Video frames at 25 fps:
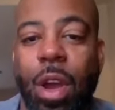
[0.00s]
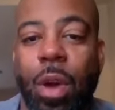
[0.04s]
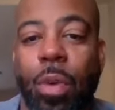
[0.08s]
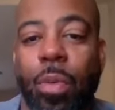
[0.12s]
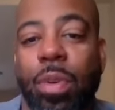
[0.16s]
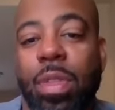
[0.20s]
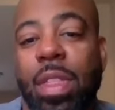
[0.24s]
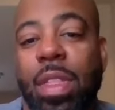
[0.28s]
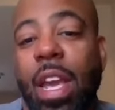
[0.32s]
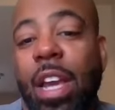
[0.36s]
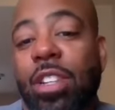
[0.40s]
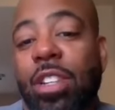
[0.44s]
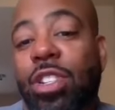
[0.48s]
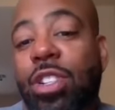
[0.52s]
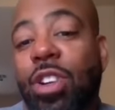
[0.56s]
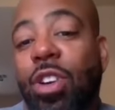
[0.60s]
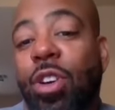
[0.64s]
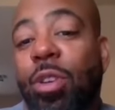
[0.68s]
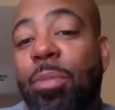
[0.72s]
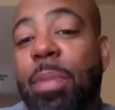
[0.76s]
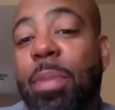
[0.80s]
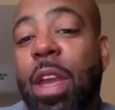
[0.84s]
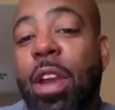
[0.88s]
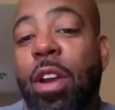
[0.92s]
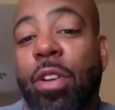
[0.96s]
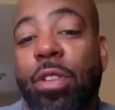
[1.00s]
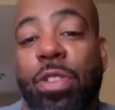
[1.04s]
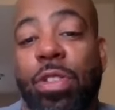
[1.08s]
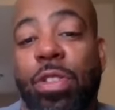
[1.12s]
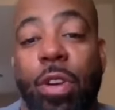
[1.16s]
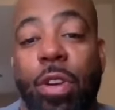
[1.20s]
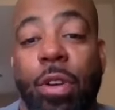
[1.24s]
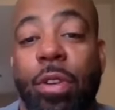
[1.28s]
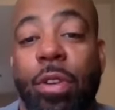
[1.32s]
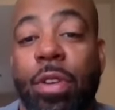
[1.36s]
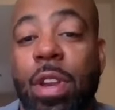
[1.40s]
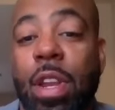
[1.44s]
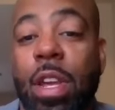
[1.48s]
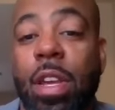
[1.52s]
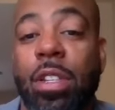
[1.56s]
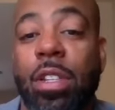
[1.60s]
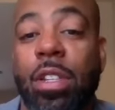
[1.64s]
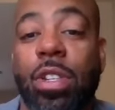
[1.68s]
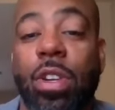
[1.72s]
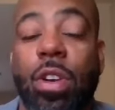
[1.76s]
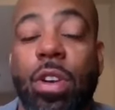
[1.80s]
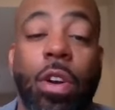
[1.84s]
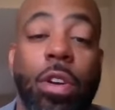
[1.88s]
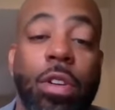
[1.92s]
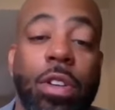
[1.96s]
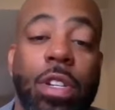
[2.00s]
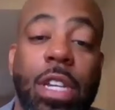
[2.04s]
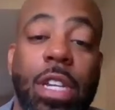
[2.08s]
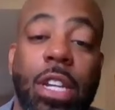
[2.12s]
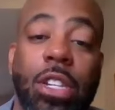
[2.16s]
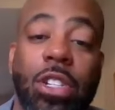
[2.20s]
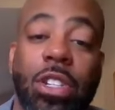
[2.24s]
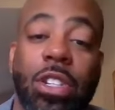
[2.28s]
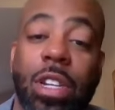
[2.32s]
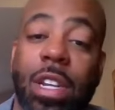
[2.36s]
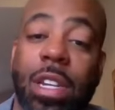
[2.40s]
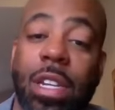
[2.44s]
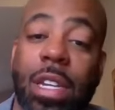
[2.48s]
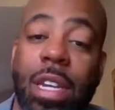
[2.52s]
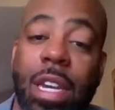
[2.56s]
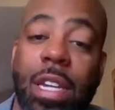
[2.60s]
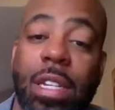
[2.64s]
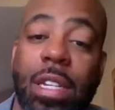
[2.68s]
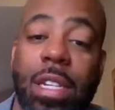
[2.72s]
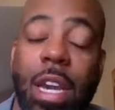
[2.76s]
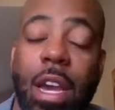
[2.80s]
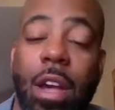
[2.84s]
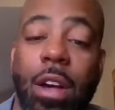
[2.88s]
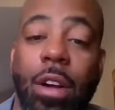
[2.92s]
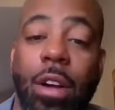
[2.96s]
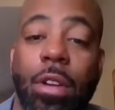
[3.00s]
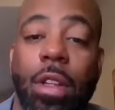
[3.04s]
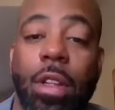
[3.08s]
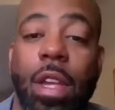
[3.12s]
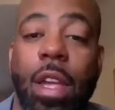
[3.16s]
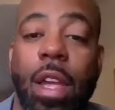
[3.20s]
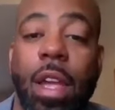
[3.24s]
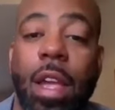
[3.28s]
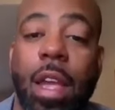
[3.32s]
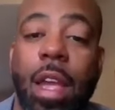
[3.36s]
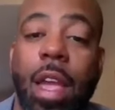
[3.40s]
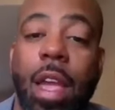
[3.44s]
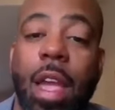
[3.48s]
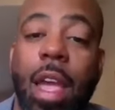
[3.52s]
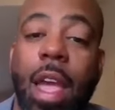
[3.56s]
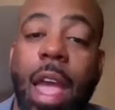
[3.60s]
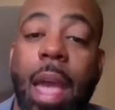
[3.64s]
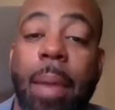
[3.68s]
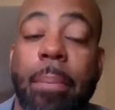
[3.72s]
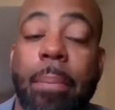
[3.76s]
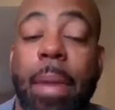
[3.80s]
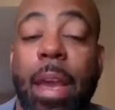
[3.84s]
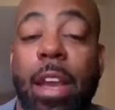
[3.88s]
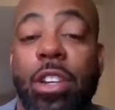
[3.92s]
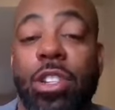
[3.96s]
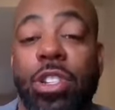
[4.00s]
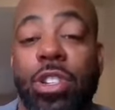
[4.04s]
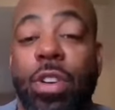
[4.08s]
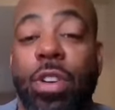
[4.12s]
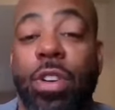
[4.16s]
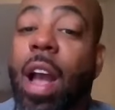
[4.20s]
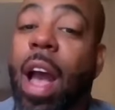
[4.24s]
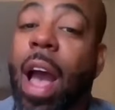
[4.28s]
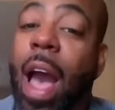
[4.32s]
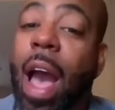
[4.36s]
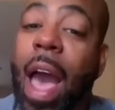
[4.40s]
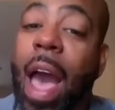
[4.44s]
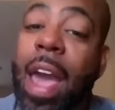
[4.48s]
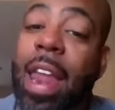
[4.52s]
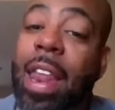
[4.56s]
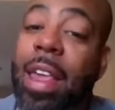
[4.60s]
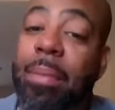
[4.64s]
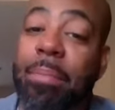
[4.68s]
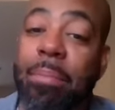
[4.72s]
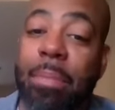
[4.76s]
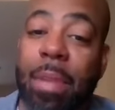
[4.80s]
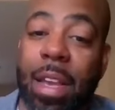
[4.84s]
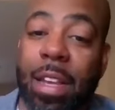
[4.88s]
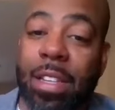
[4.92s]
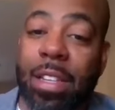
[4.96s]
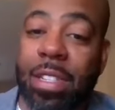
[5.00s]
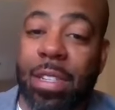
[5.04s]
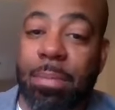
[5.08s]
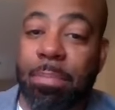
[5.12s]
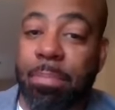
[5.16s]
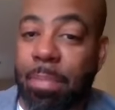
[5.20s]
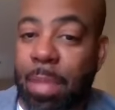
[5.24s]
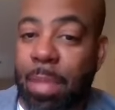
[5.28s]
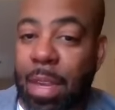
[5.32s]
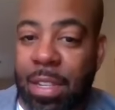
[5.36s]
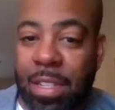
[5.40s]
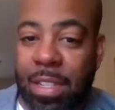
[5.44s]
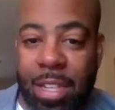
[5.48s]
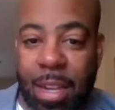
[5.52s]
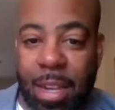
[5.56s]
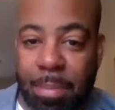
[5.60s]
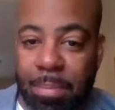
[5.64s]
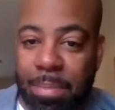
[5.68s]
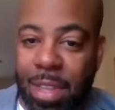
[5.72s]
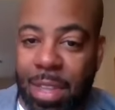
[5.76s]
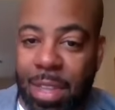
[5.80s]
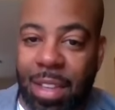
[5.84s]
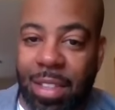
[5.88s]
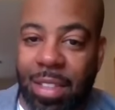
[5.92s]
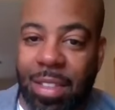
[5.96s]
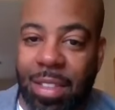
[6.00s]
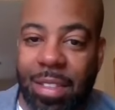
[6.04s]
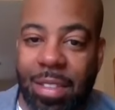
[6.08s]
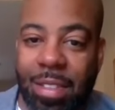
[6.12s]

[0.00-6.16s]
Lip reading: What that showed me, her thoroughness, her attention to detail, and making sure I didn't miss something.